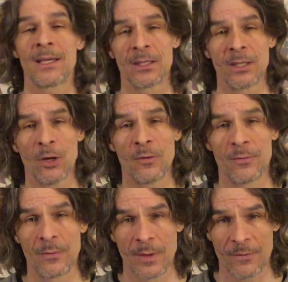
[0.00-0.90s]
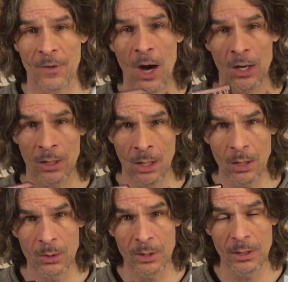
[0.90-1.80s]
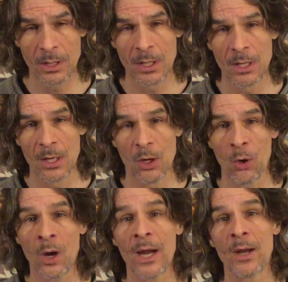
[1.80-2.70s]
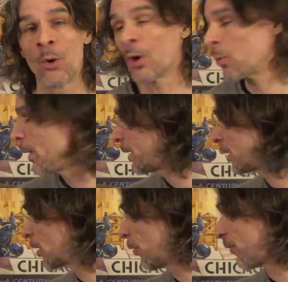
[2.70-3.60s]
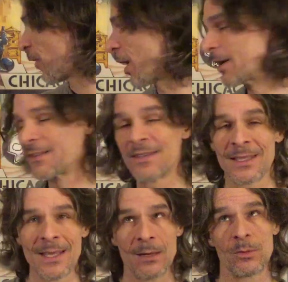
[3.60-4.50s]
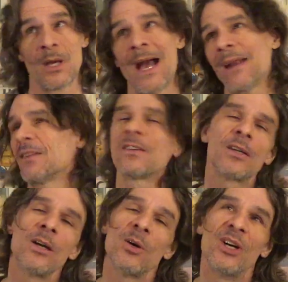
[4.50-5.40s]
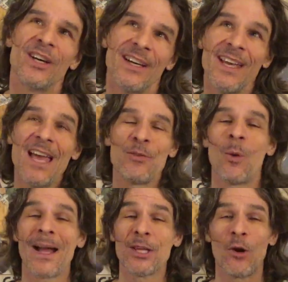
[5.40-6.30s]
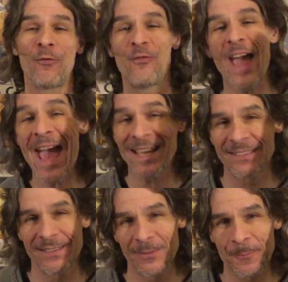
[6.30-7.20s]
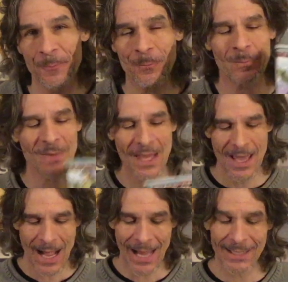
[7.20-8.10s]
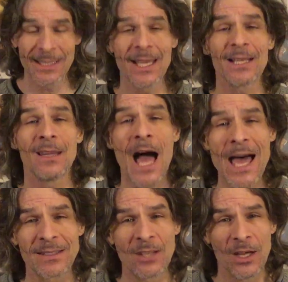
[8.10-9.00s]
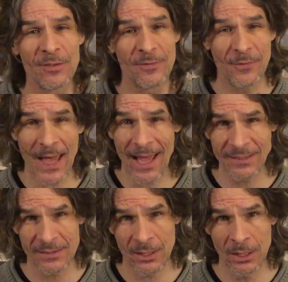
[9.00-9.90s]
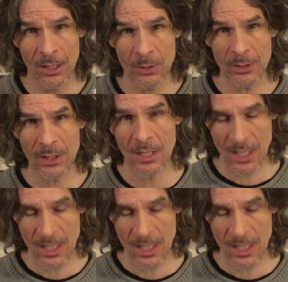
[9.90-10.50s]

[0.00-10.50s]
can go far alone, or we can go far to get. How does it go? I can go fast. I can get a lot done fast alone,